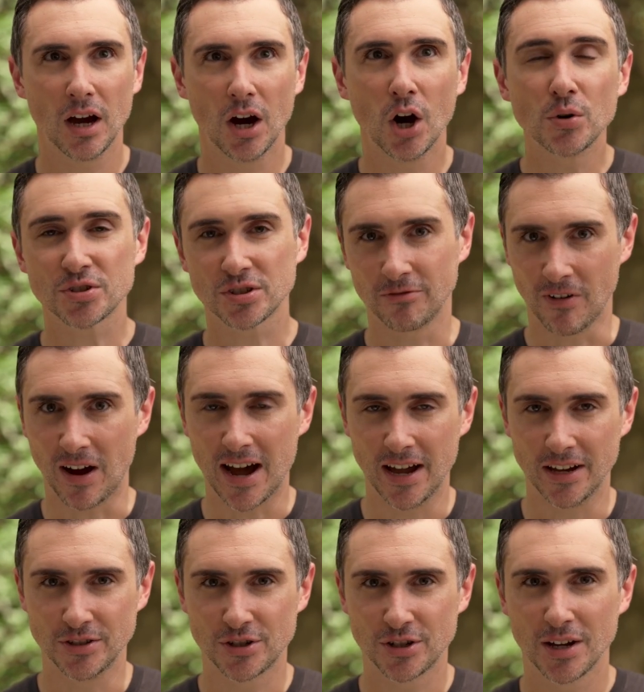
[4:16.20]
Eau
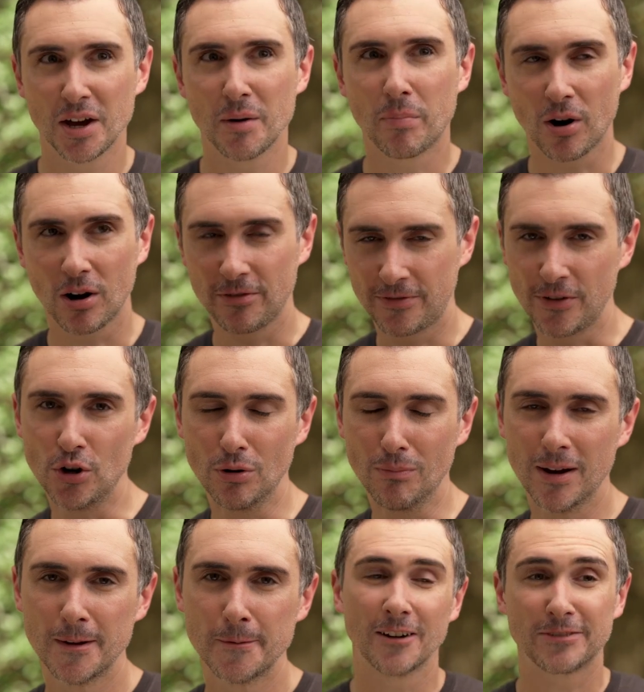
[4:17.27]
Sauvage
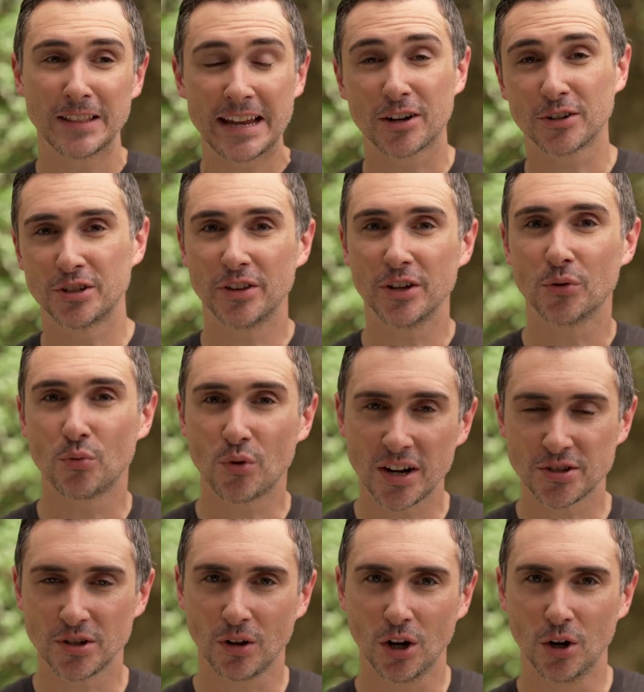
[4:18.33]
Parfum, a flanker to the
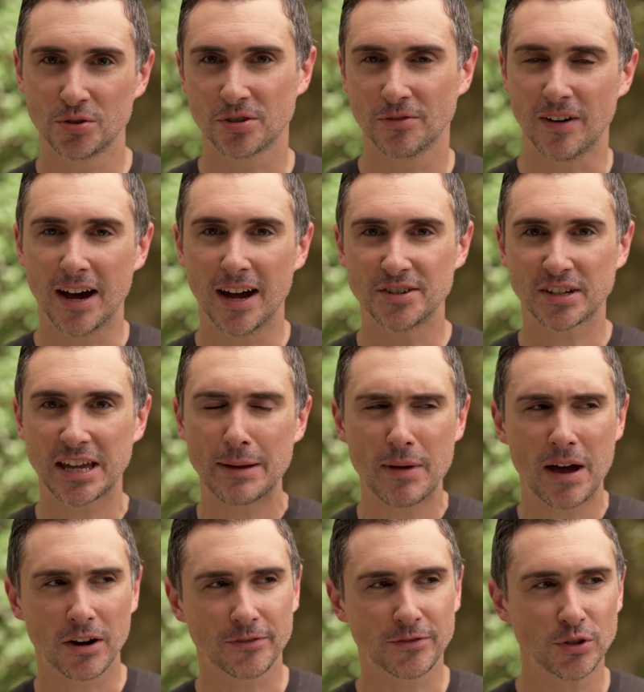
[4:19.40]
original Eau Sauvage. Came
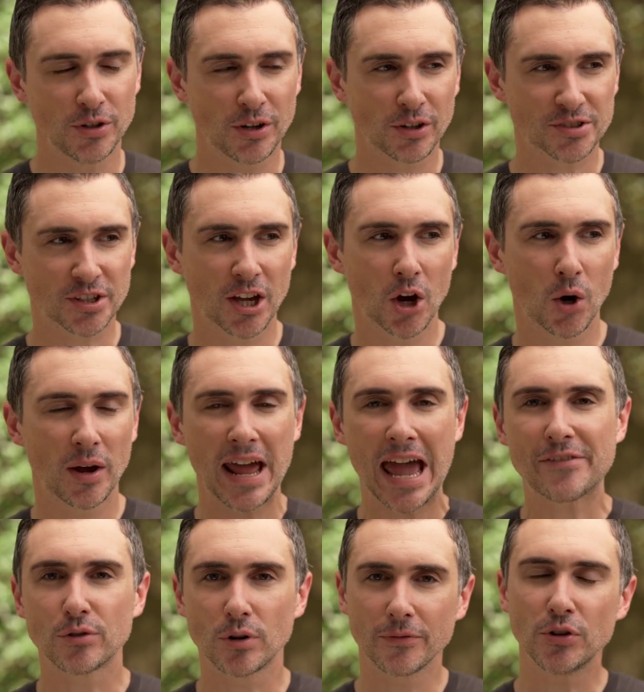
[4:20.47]
out a few years ago, and I
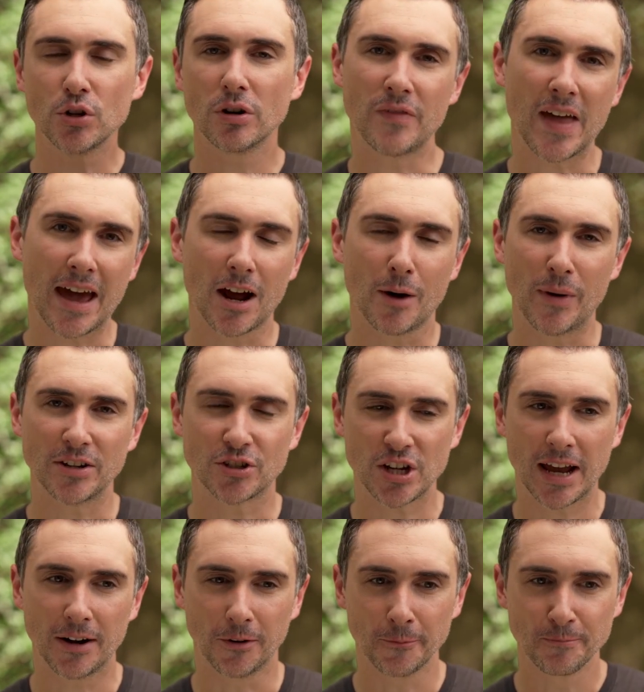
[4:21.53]
have a review of that on my
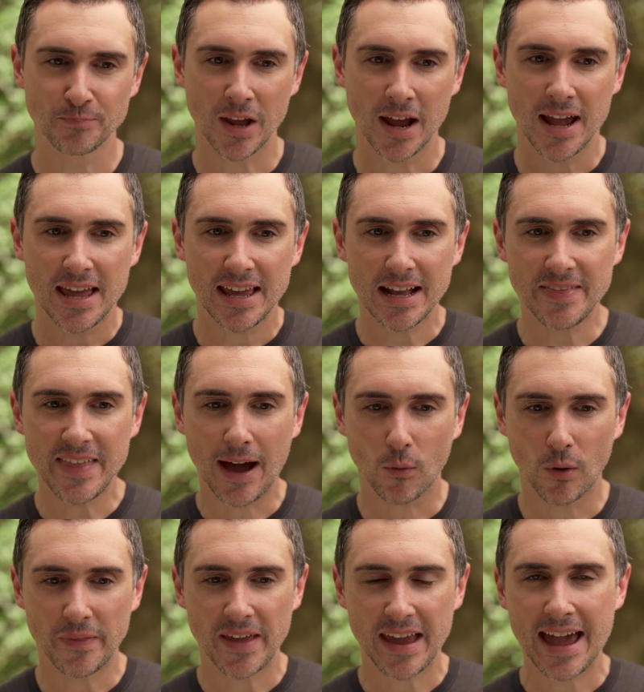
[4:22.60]
channel. In that
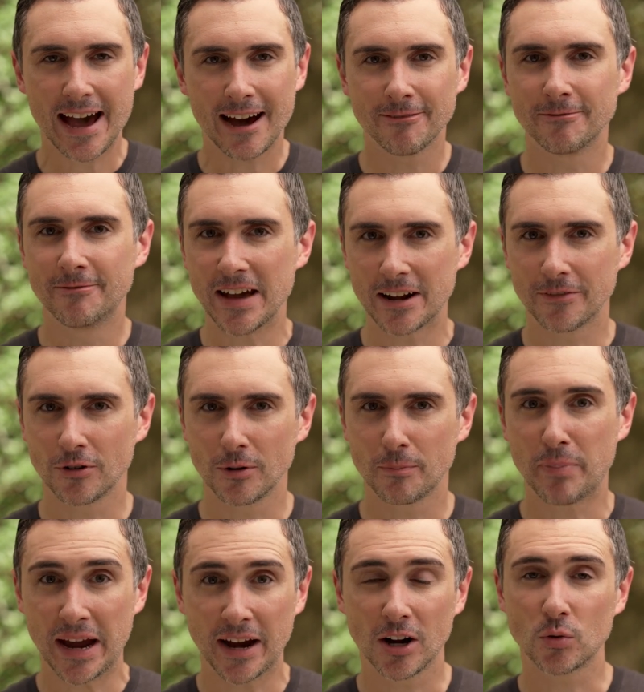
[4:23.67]
one, they have vetiver
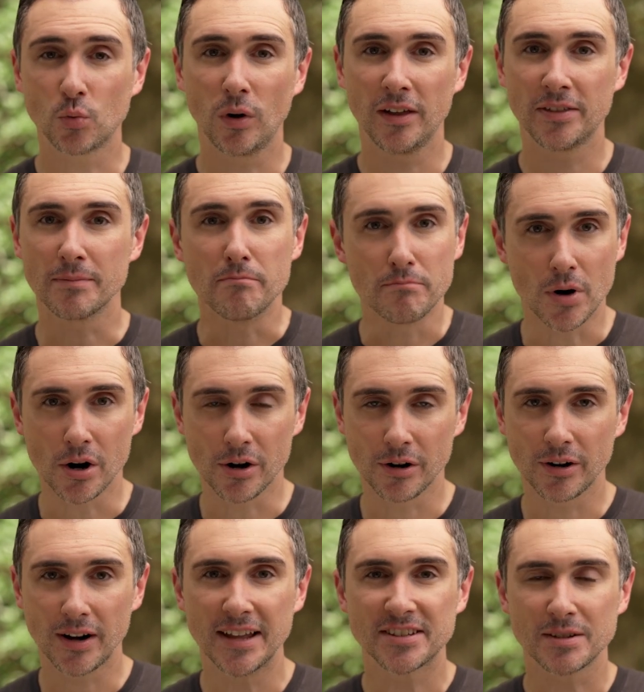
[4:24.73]
paired with
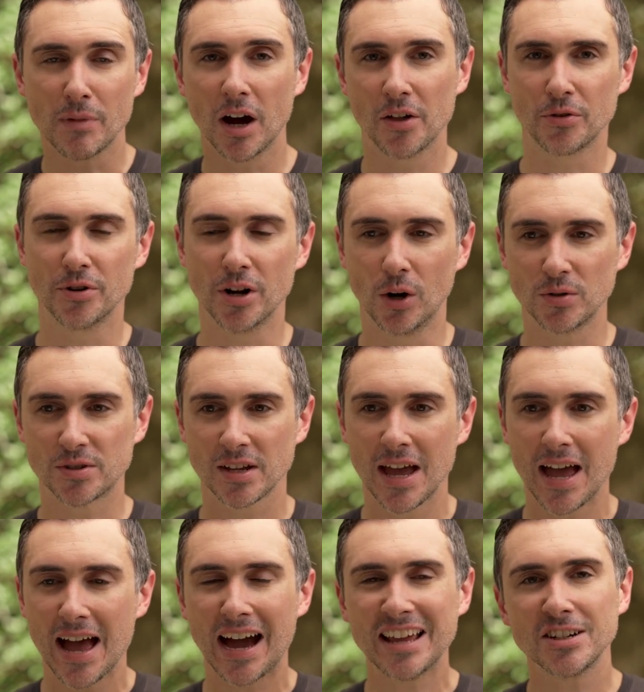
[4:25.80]
myrrh and some other notes.
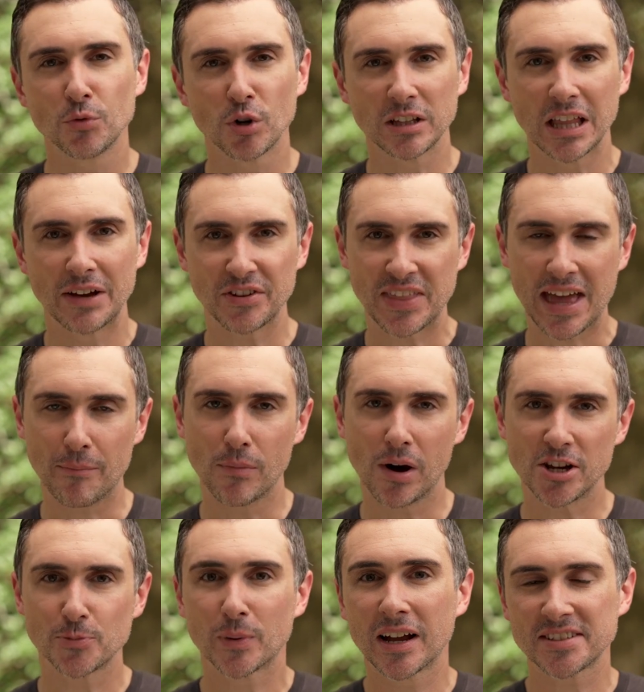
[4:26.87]
I didn't really love it that
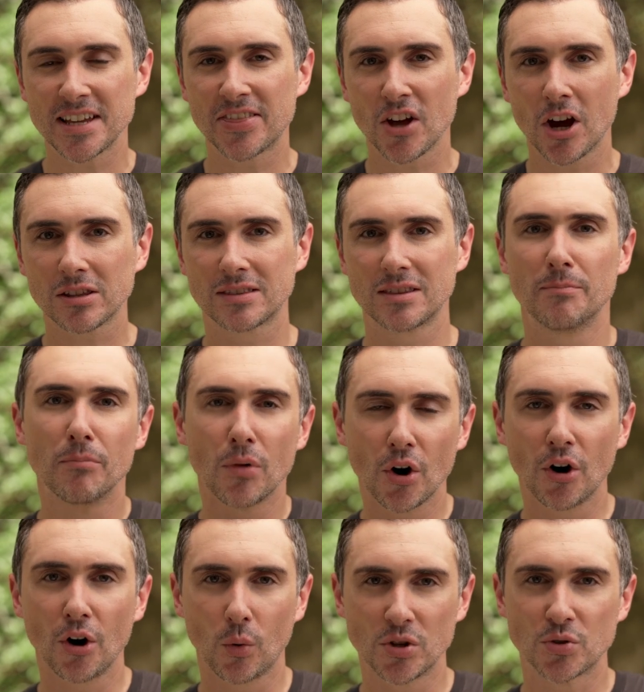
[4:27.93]
much because I thought that the
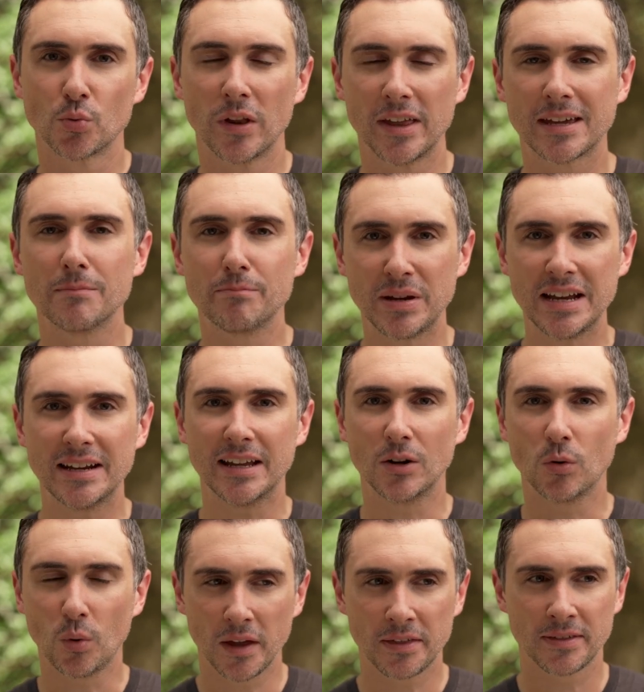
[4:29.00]
myrrh was really
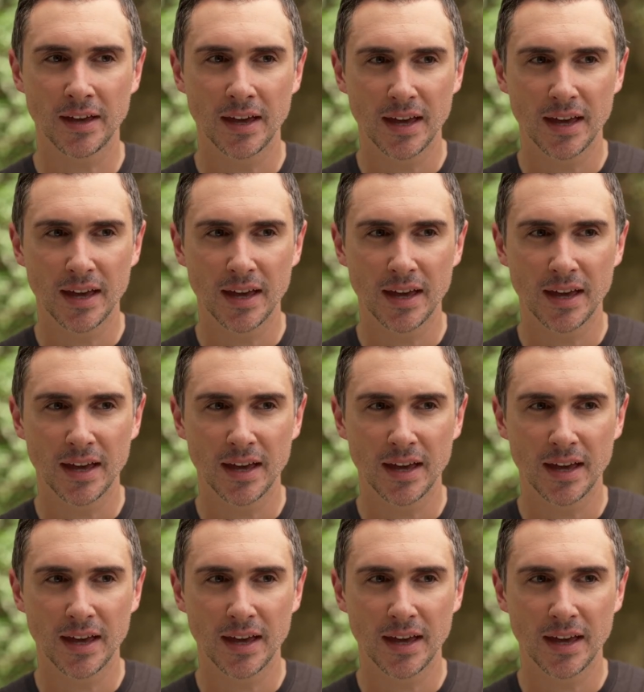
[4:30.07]
competing with